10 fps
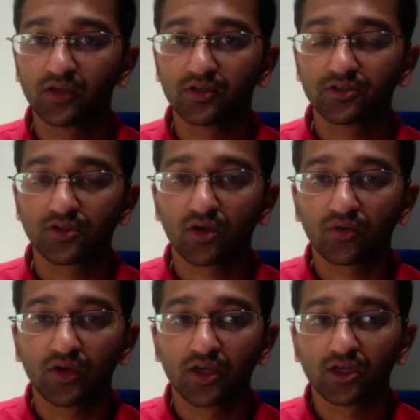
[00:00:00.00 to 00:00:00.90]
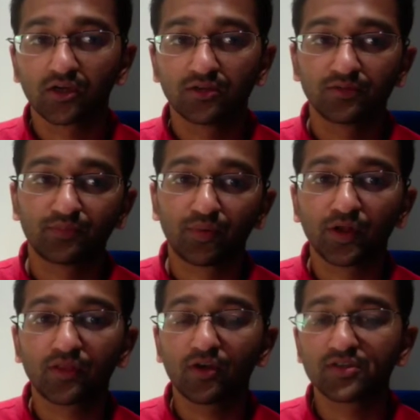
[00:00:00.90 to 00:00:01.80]
So
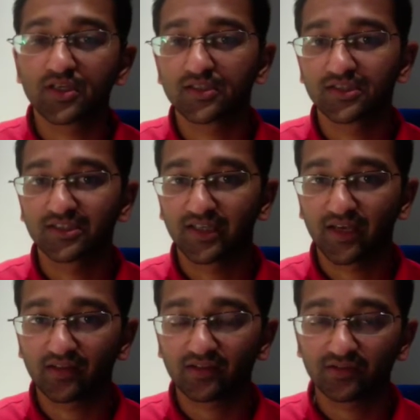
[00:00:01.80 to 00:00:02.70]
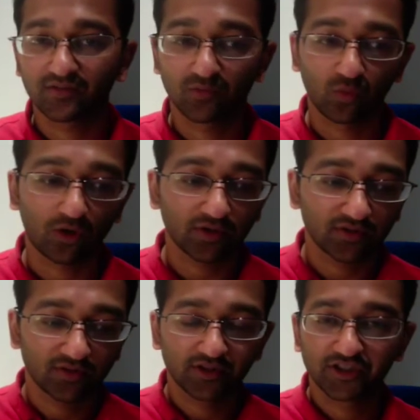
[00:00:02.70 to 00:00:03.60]
putting those things in together, one,
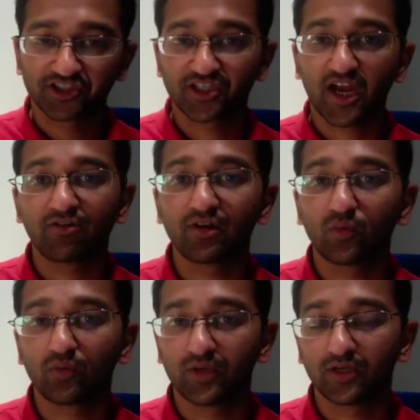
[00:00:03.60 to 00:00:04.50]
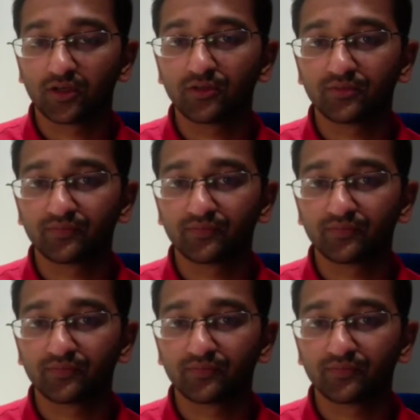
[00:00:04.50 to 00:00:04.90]
sharing what we know.